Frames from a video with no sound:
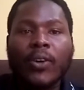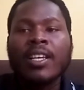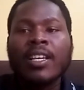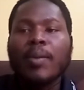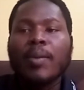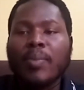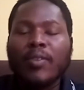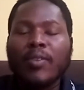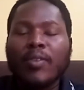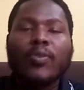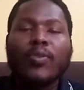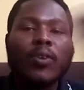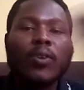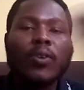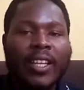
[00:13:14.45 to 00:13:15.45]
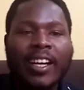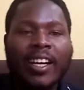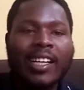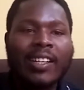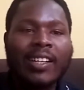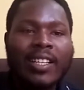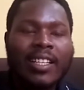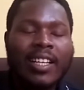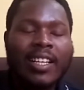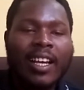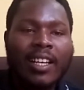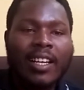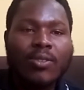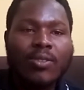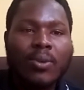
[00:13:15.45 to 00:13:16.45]
before the current
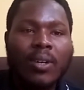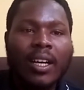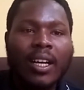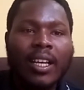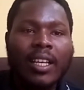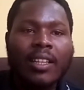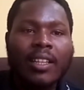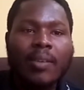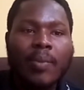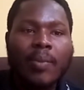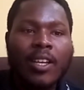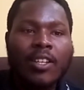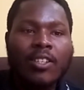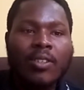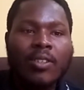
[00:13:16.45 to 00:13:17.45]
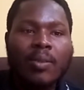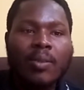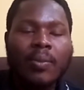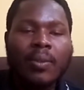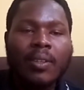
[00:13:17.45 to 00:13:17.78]
guys who are in the mainstream,